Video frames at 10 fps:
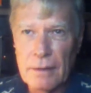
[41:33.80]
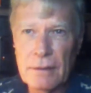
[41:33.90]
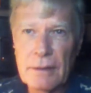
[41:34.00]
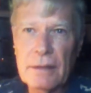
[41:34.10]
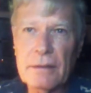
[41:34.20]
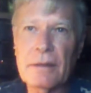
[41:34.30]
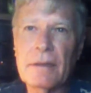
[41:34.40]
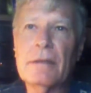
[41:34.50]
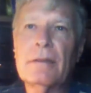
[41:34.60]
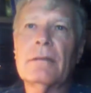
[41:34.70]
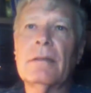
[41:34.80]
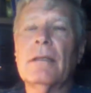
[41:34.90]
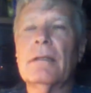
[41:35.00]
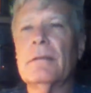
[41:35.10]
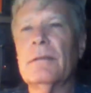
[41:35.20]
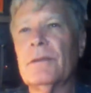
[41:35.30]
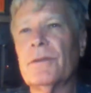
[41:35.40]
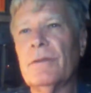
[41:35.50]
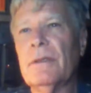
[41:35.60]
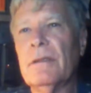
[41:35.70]
The next thing is that
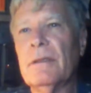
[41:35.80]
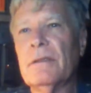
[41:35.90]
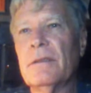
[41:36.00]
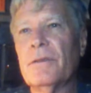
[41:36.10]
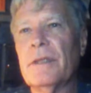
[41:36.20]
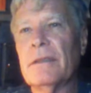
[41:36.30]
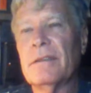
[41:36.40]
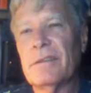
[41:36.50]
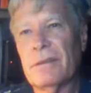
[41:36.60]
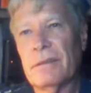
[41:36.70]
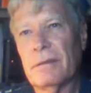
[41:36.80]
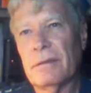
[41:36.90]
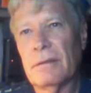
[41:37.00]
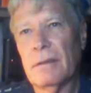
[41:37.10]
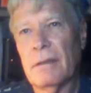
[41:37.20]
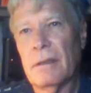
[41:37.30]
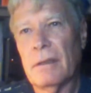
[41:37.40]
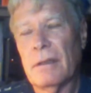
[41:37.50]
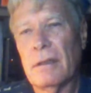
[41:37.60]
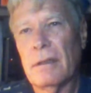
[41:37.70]
surrender isn't a weakness.
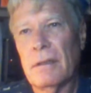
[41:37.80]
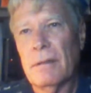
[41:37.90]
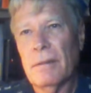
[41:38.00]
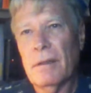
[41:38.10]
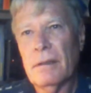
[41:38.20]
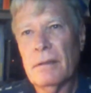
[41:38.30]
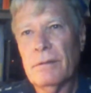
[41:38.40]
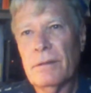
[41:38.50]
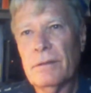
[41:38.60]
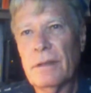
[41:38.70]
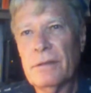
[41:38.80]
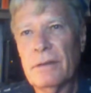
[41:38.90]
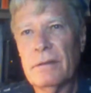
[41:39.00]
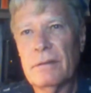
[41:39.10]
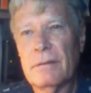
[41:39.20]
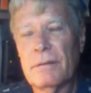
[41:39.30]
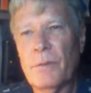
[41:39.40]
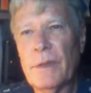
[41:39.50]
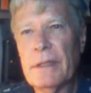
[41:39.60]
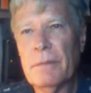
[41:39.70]
There's nothing
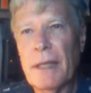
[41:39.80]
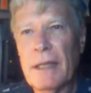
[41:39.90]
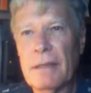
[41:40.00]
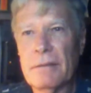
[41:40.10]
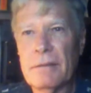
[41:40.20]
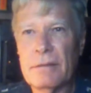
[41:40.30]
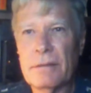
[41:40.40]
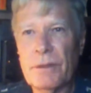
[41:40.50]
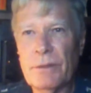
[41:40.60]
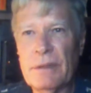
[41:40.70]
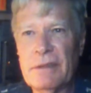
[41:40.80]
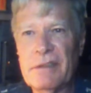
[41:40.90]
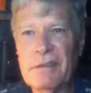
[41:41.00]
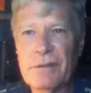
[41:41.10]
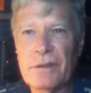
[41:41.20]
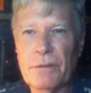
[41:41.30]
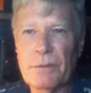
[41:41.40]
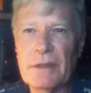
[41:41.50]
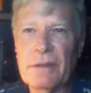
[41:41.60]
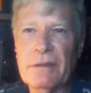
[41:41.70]
weak about
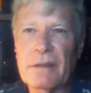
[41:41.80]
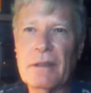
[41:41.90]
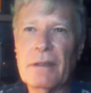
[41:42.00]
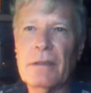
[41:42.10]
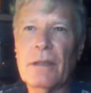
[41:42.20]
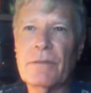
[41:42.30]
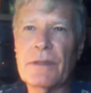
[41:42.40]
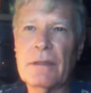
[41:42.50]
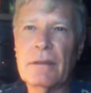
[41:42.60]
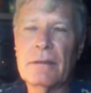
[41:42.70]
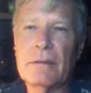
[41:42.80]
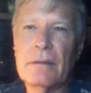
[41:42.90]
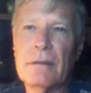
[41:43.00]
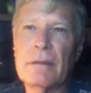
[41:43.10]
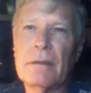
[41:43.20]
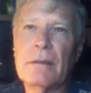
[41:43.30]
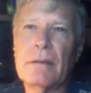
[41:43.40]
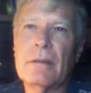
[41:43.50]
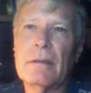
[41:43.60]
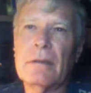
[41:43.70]
surrendering and loving
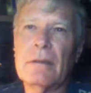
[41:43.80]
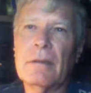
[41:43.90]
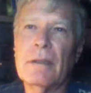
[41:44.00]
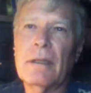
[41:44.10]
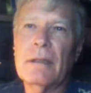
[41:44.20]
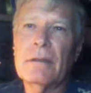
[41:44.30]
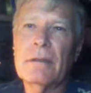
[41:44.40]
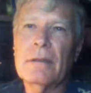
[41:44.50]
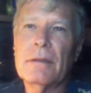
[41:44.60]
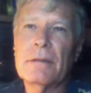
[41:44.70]
and